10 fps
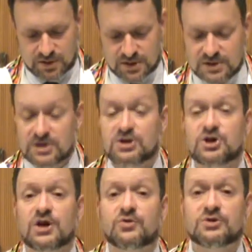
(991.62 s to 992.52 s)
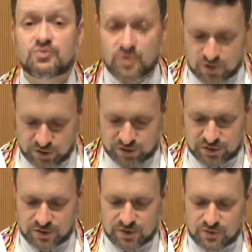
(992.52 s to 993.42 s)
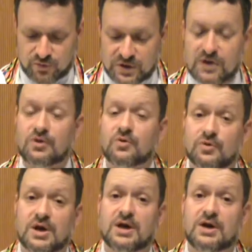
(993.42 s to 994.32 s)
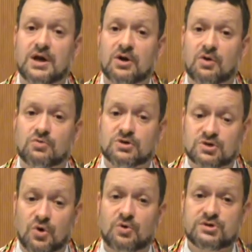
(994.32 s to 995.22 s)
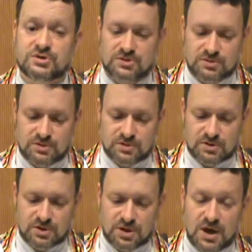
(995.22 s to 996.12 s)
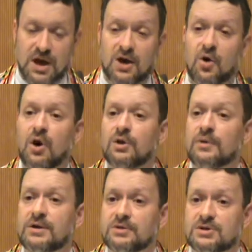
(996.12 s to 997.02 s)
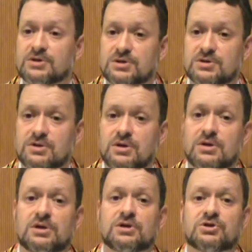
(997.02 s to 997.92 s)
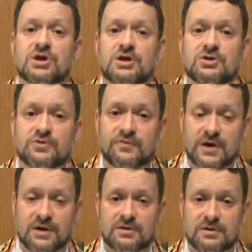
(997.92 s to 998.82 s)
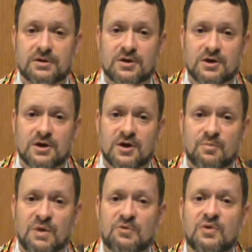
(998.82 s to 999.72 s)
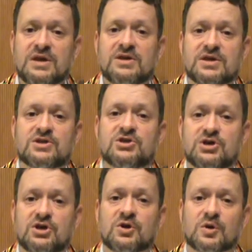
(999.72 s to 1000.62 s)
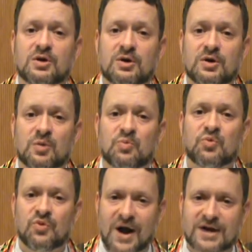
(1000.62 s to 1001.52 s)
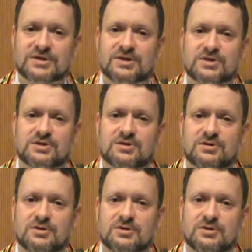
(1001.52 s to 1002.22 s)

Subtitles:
into the generous world we can create in our own souls and all around us. L'shana Tovah. May we this year practice